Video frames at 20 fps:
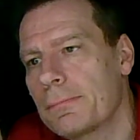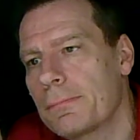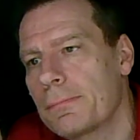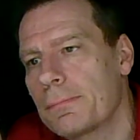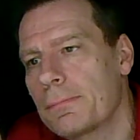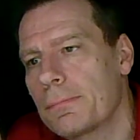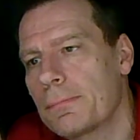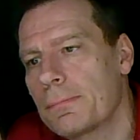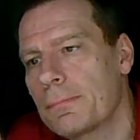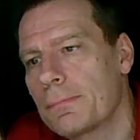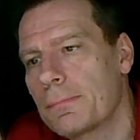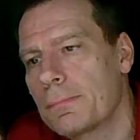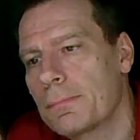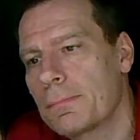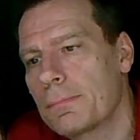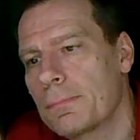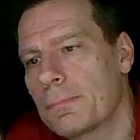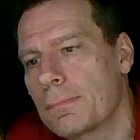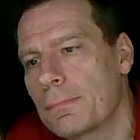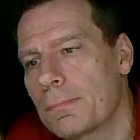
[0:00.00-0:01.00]

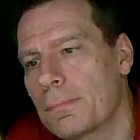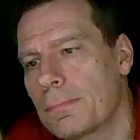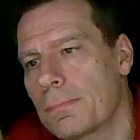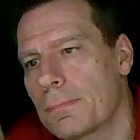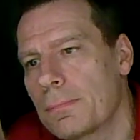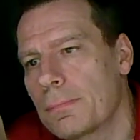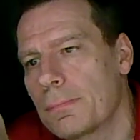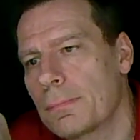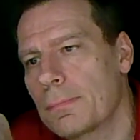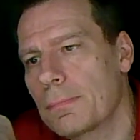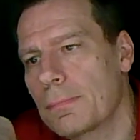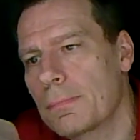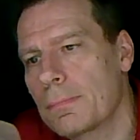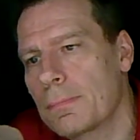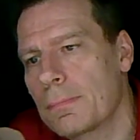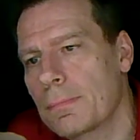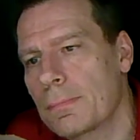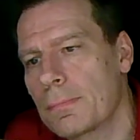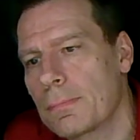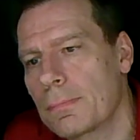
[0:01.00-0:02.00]

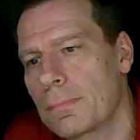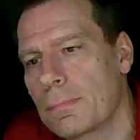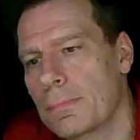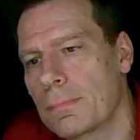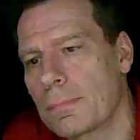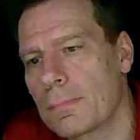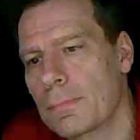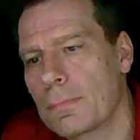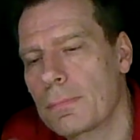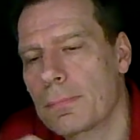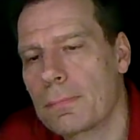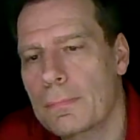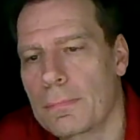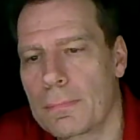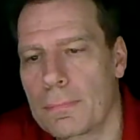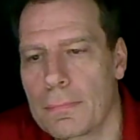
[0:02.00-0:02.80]
(no one is talking)